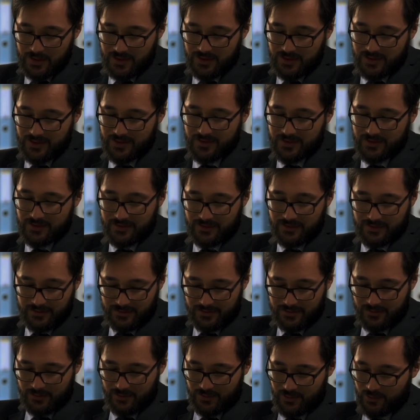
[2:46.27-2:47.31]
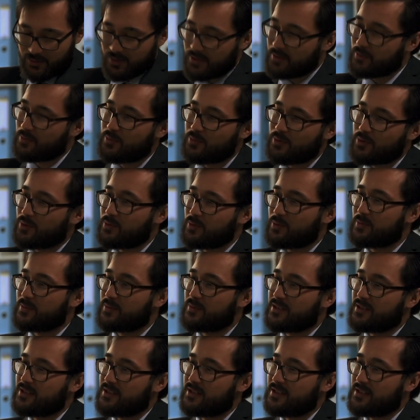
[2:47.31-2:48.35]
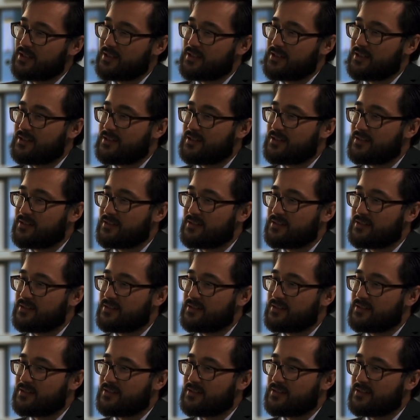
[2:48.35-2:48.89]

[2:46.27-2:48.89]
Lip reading: it will make the discussion more productive.